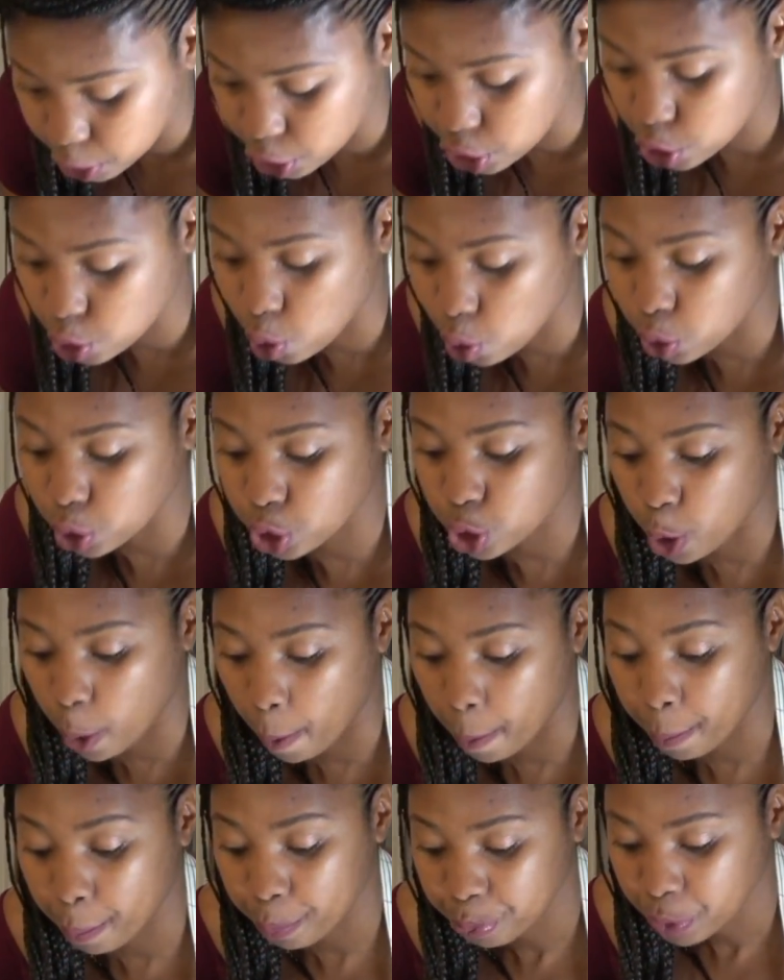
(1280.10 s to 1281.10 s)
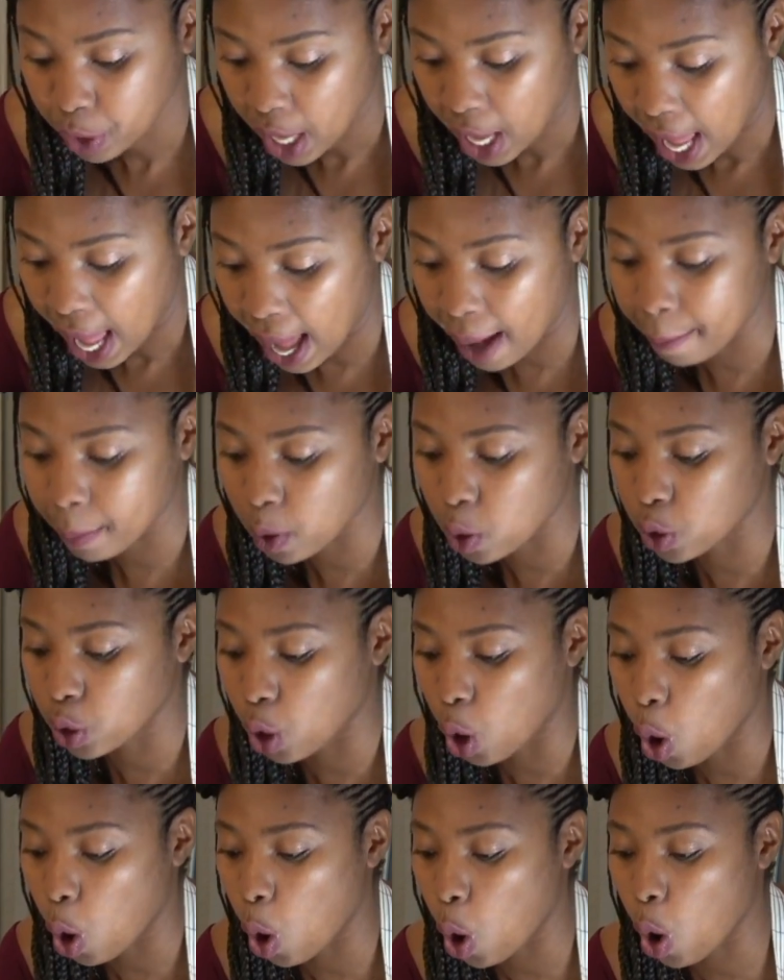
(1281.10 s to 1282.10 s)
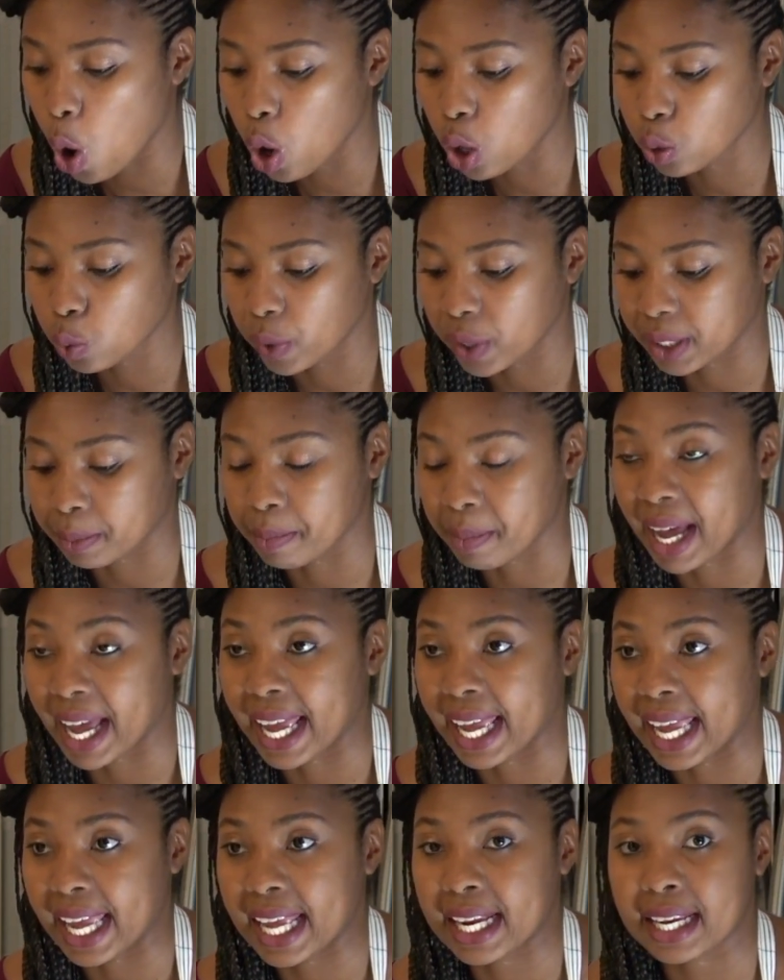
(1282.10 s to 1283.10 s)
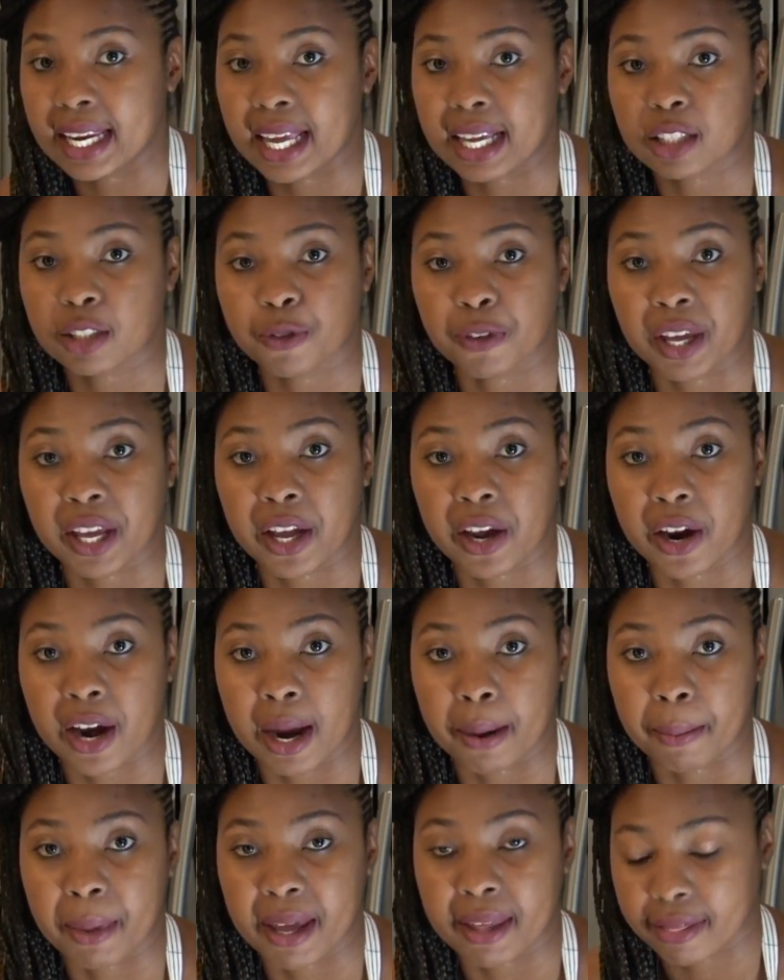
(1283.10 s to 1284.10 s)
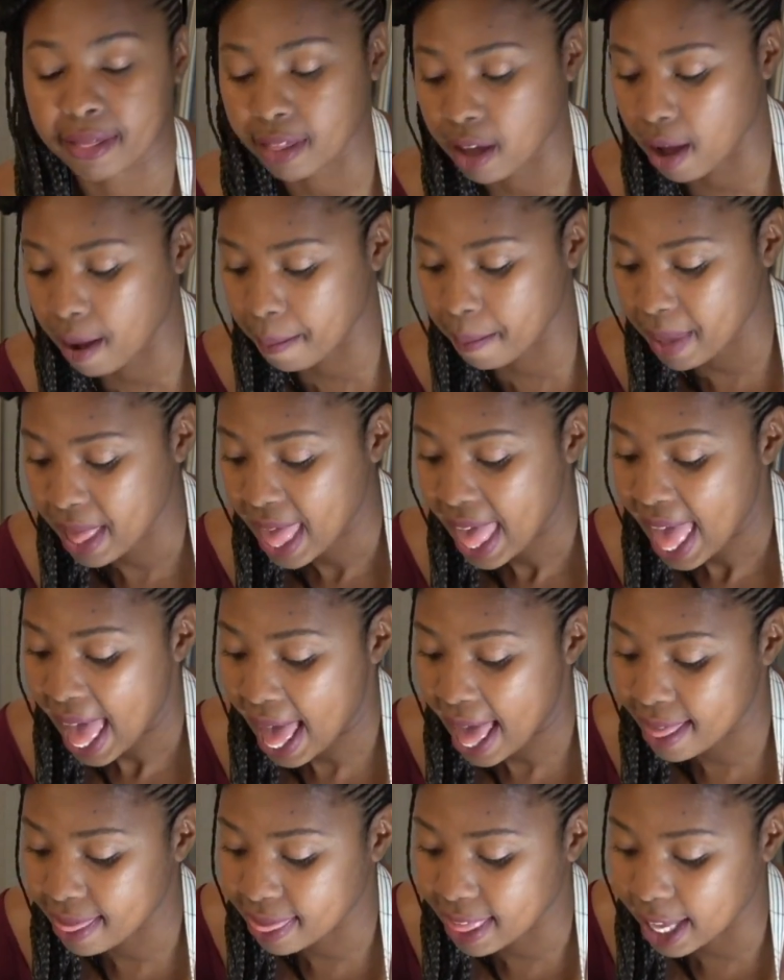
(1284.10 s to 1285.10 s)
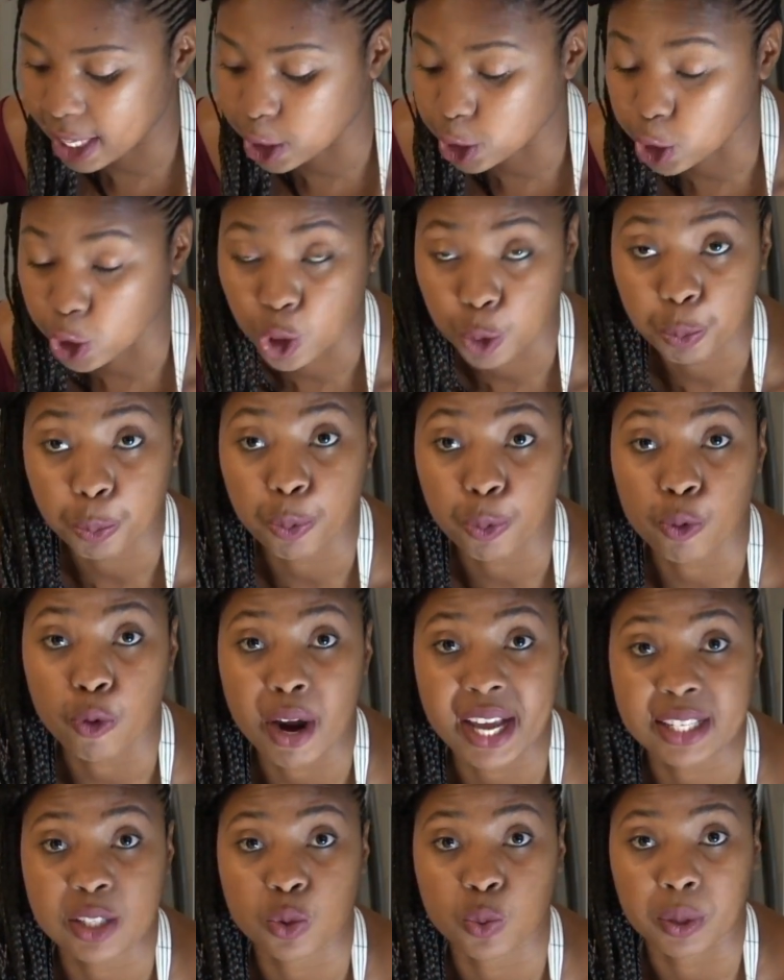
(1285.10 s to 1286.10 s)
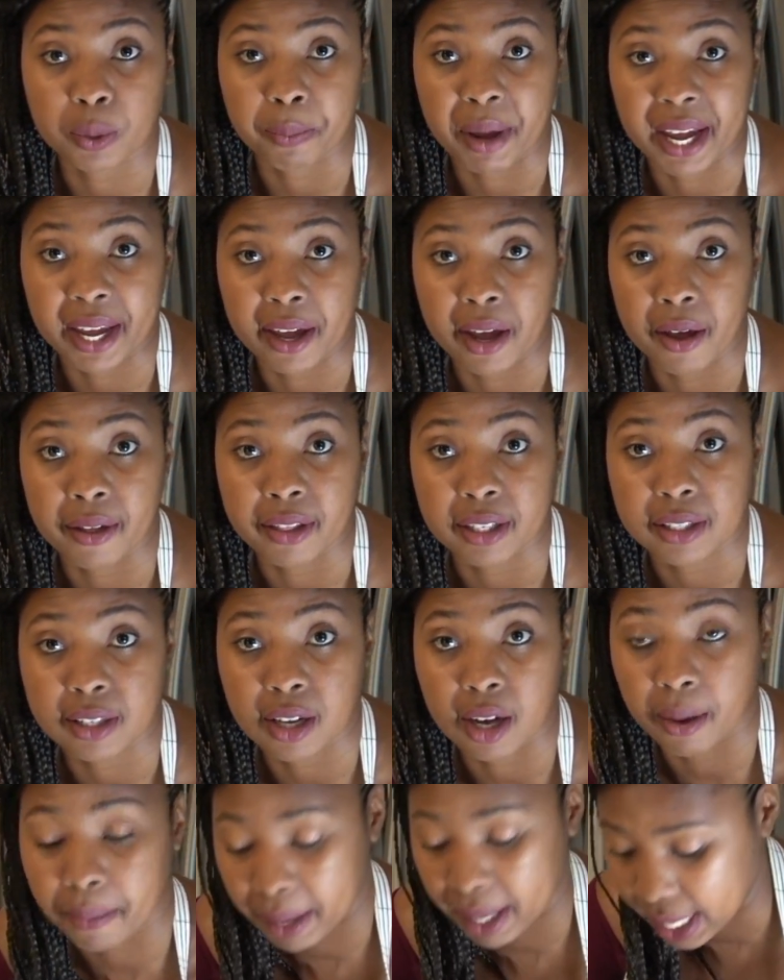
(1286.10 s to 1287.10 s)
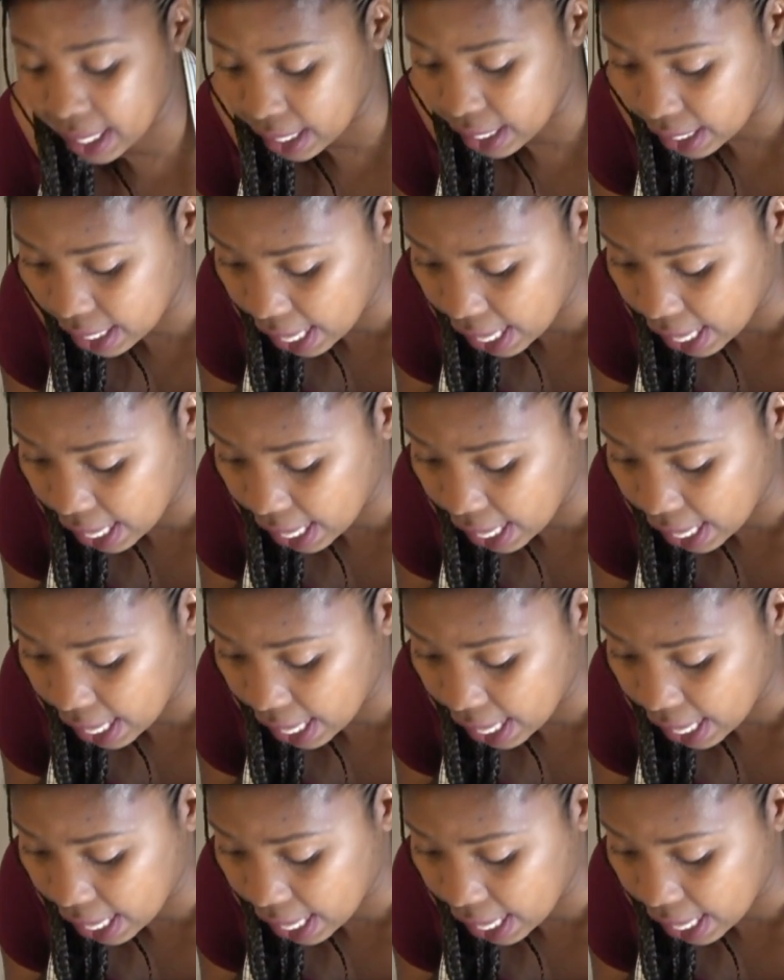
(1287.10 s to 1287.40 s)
just going to hold with my index finger and my thumb and then just press with my other thumb in